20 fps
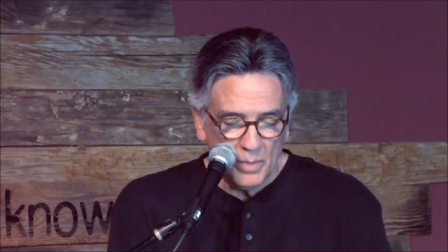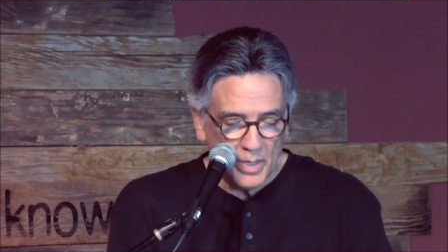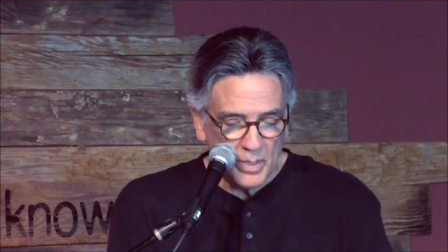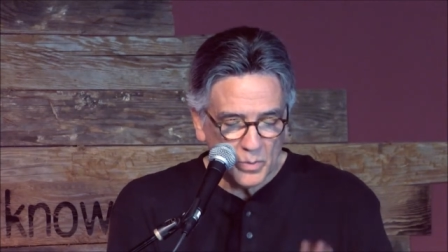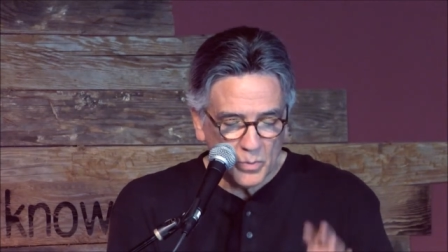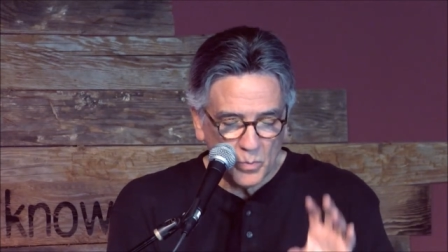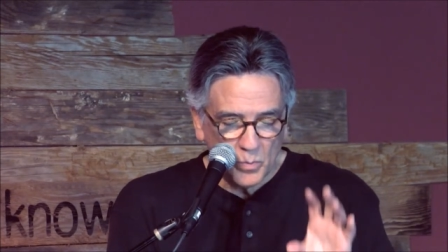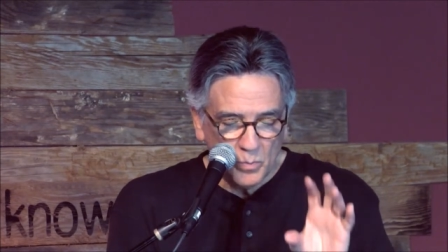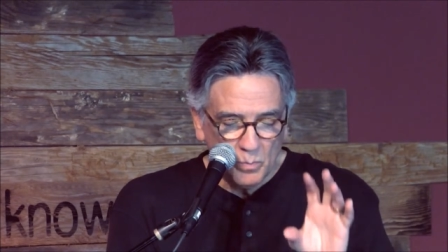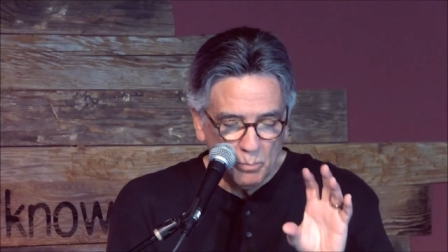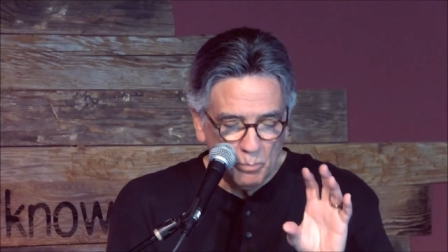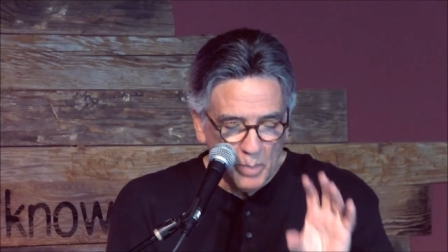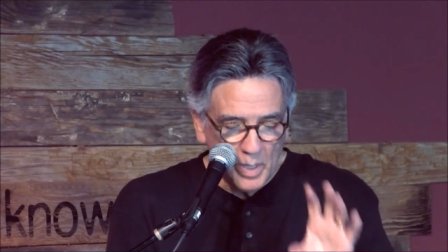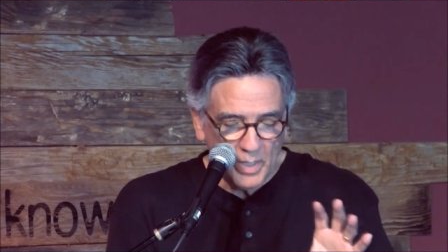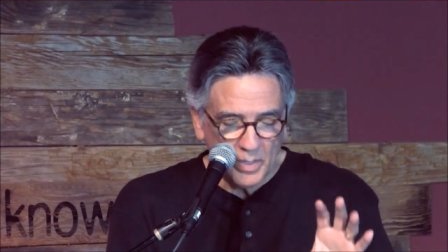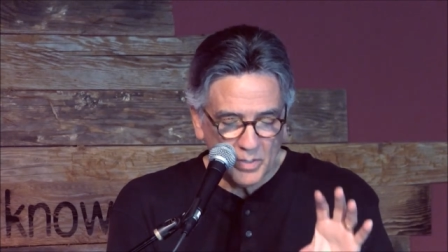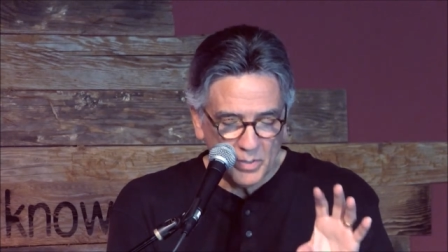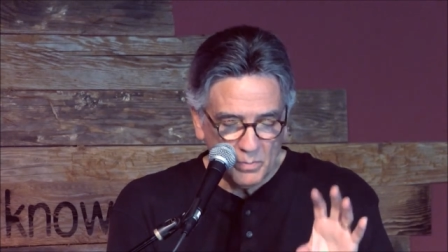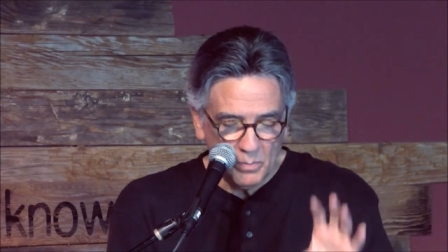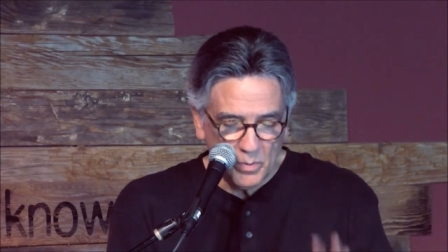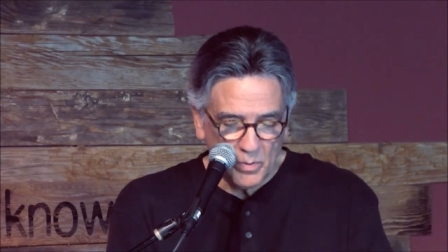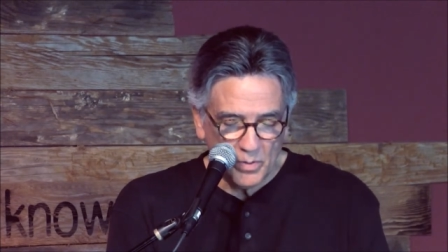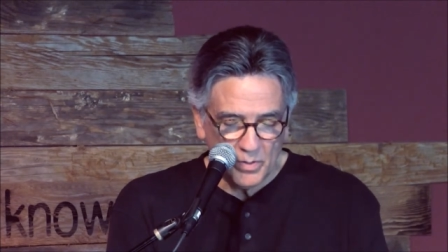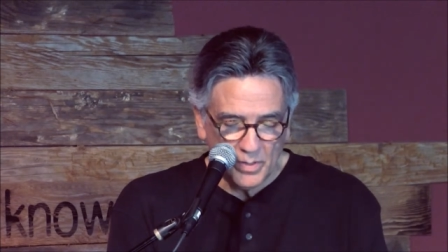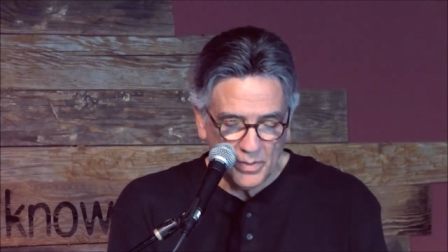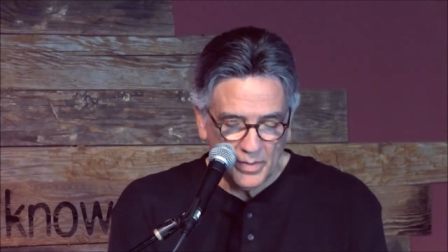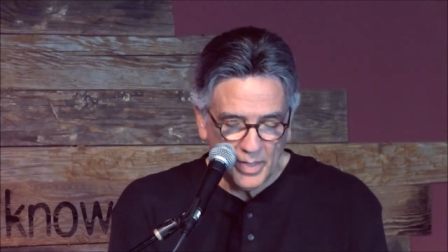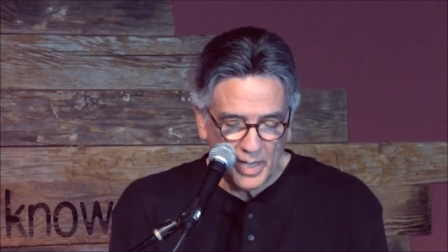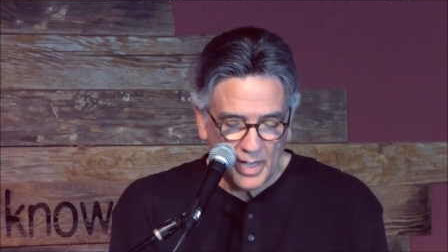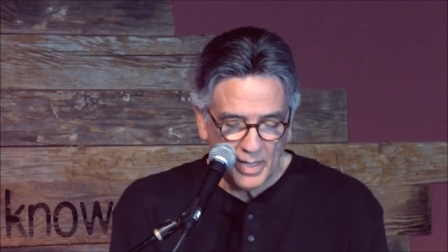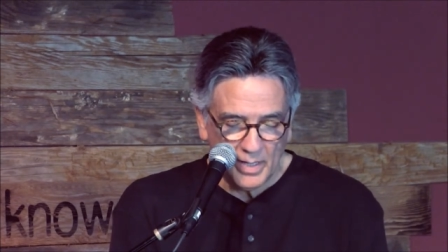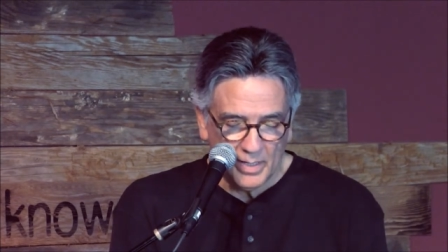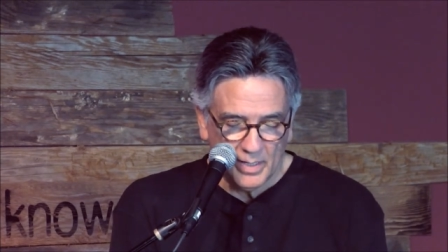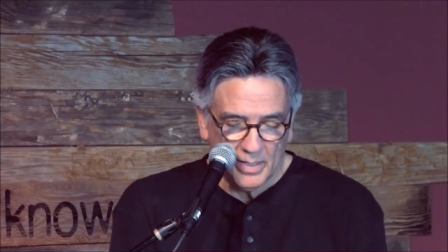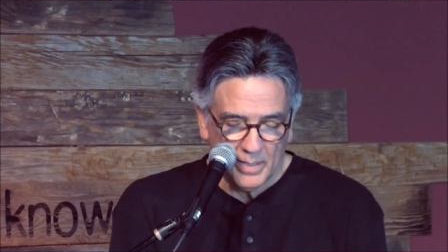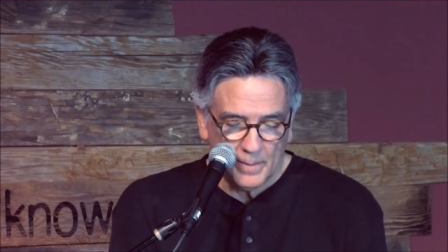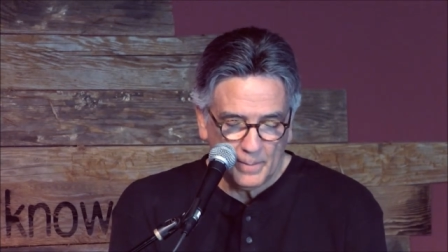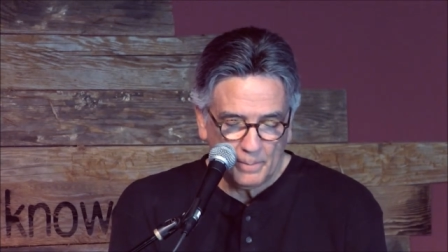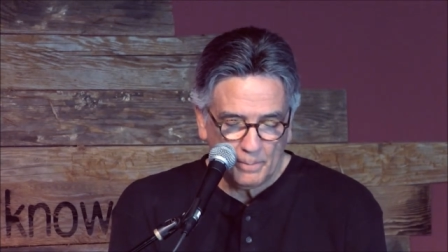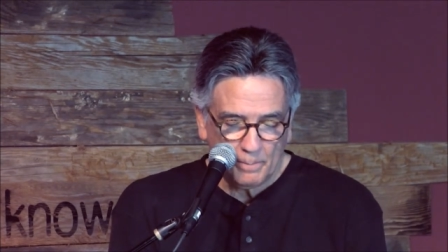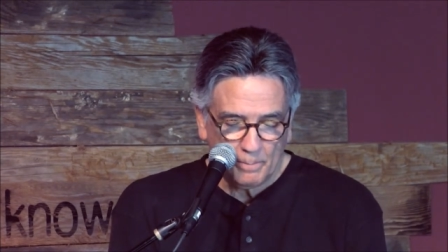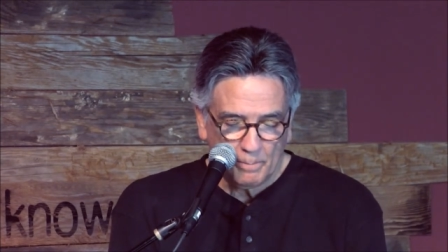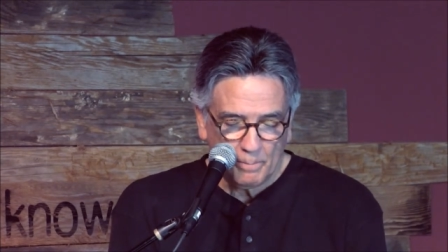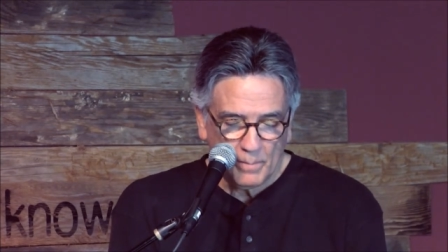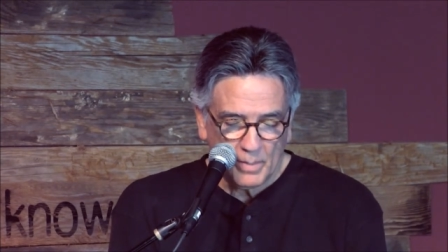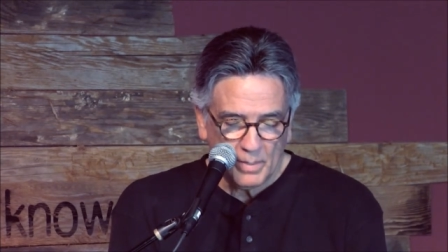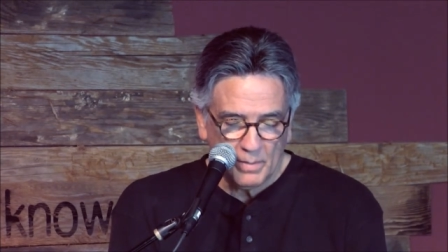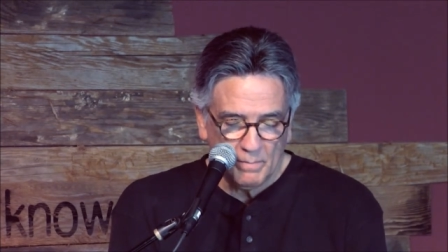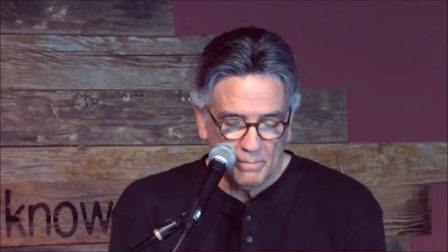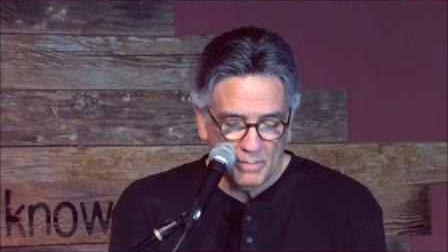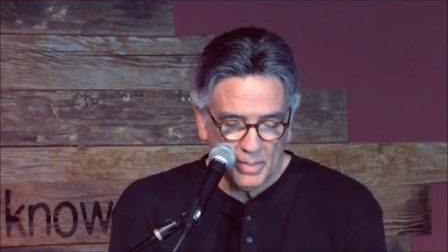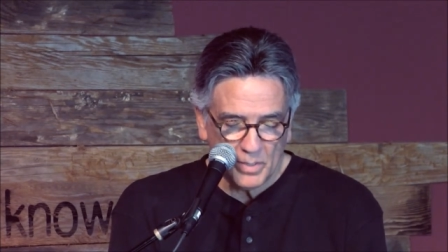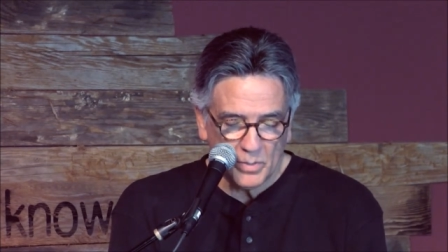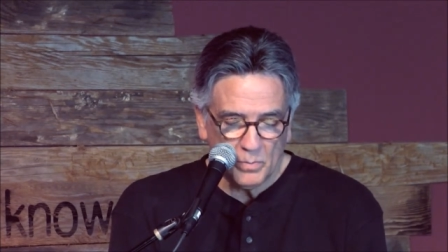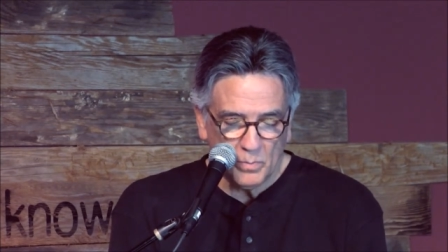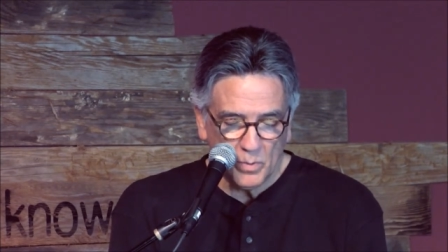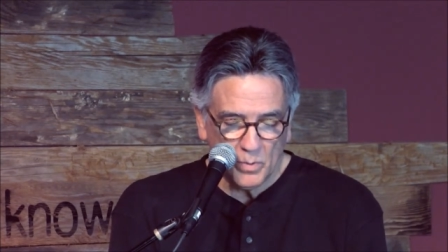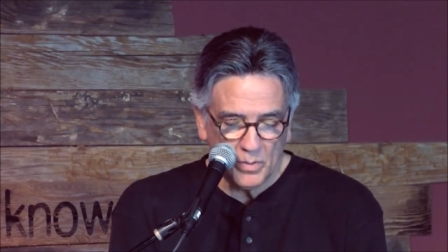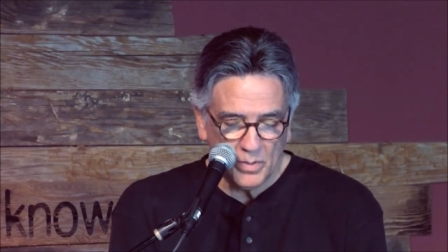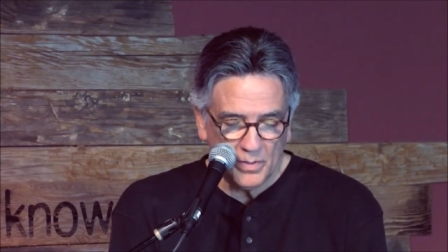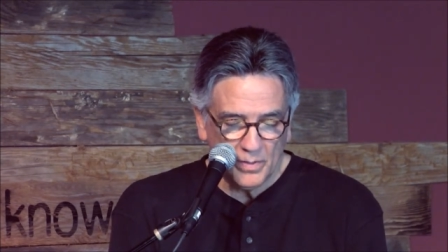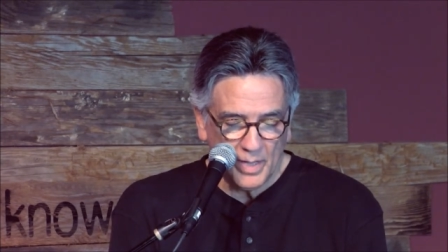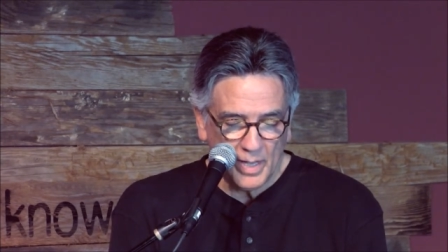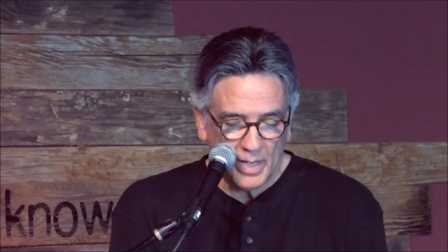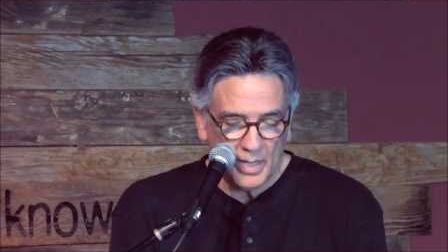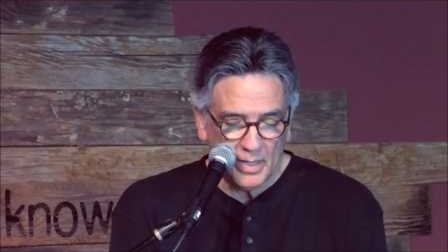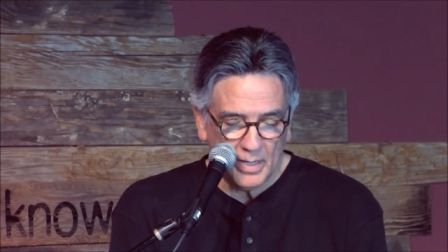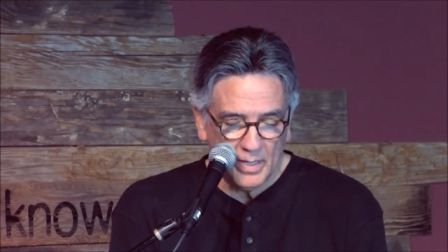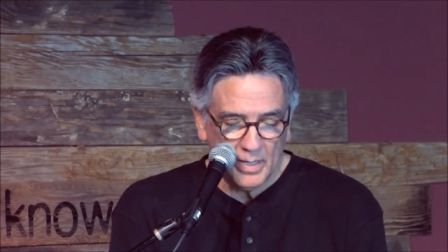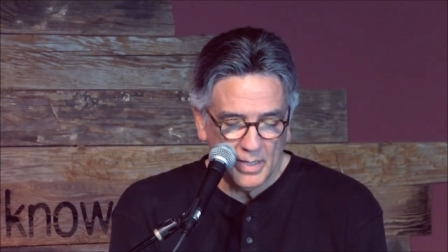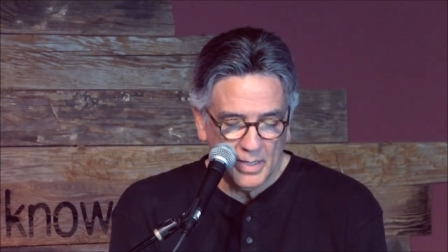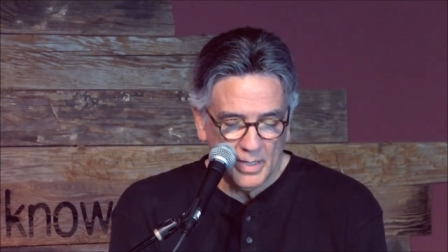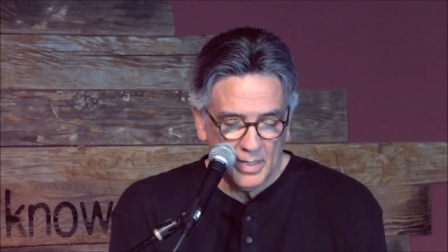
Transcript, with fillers: But it's much more than that. Much more than that.